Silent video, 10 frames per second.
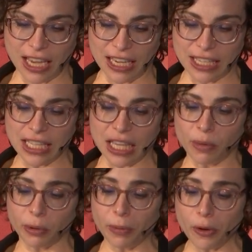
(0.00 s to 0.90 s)
is, in
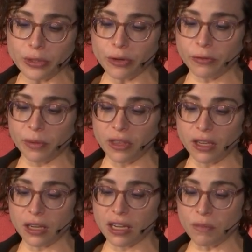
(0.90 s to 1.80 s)
the proposal from
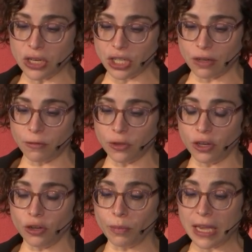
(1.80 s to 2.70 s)
the Commission for
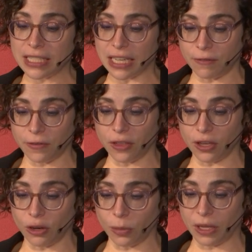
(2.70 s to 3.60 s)
the new mandate for
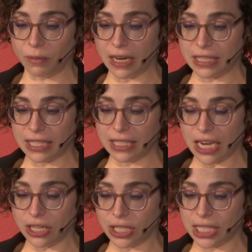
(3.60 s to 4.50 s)
the European Medicines
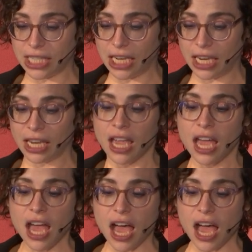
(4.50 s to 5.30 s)
Agency,